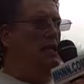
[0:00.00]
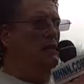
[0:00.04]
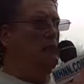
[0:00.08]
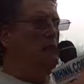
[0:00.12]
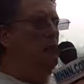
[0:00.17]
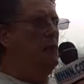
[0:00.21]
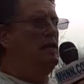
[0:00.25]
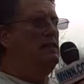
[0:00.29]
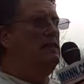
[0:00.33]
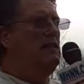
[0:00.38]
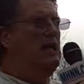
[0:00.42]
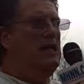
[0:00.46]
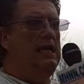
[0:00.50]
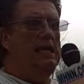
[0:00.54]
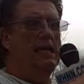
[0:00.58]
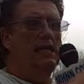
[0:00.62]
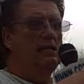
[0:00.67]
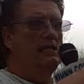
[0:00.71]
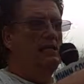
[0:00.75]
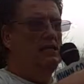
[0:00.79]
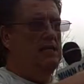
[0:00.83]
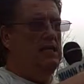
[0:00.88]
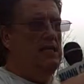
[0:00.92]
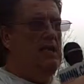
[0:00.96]
And what they
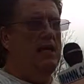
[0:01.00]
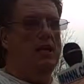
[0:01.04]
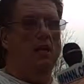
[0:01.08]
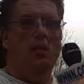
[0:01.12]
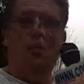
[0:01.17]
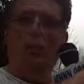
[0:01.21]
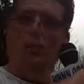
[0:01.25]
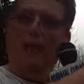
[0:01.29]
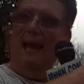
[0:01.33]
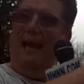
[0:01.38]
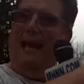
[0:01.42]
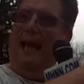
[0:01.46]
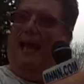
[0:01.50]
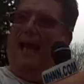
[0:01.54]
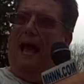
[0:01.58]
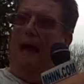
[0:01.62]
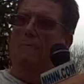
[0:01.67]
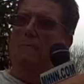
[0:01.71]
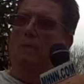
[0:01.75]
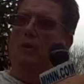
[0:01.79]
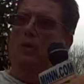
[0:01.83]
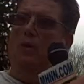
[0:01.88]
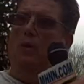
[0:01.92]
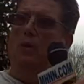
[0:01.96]
had seen and what
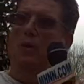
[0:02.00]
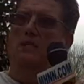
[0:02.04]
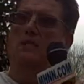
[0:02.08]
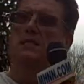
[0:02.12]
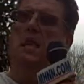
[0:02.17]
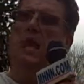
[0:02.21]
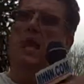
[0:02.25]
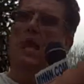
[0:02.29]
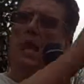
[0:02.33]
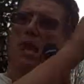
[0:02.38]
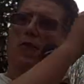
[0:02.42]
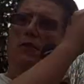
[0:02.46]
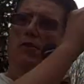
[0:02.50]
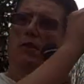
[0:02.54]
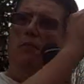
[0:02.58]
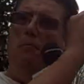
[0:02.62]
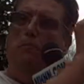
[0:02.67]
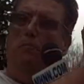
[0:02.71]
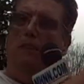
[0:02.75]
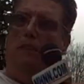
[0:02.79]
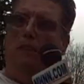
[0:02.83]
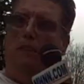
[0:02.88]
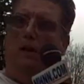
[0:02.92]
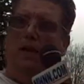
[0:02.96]
happened was the
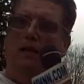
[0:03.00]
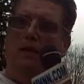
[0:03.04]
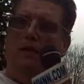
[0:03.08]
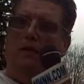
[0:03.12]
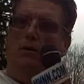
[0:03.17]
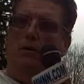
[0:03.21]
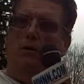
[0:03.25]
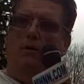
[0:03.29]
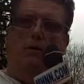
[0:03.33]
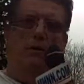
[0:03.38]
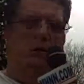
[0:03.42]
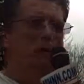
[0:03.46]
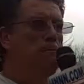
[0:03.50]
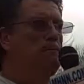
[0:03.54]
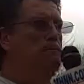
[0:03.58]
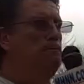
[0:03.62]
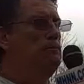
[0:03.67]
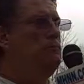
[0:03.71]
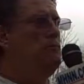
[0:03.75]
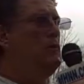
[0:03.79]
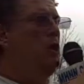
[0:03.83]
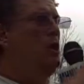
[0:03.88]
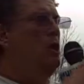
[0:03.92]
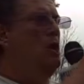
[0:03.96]
boilers
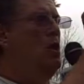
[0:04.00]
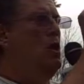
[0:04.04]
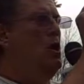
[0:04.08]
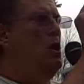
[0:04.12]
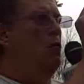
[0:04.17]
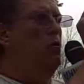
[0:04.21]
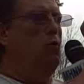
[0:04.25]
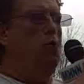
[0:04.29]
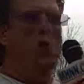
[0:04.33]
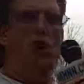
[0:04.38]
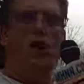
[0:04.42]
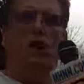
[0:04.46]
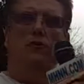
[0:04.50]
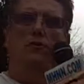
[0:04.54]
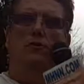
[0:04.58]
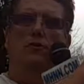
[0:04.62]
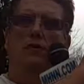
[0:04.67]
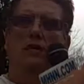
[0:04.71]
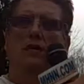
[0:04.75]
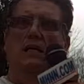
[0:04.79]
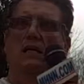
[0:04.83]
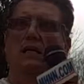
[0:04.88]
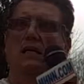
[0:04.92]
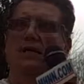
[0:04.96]
were
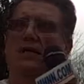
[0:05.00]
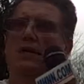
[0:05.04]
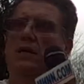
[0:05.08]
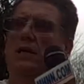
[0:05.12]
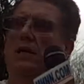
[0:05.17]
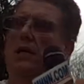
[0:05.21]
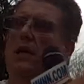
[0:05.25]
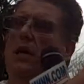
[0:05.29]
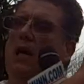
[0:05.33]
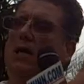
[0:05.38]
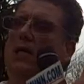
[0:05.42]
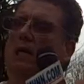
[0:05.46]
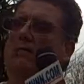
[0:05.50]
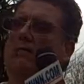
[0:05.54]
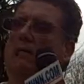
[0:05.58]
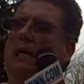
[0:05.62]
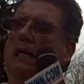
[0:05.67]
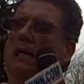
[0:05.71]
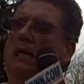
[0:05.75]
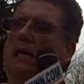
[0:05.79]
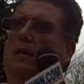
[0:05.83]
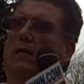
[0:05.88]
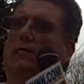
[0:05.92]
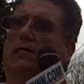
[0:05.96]
underneath
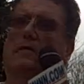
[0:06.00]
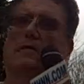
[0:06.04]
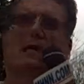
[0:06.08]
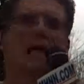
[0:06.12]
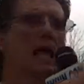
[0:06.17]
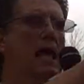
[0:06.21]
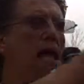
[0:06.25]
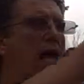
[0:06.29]
condominiums,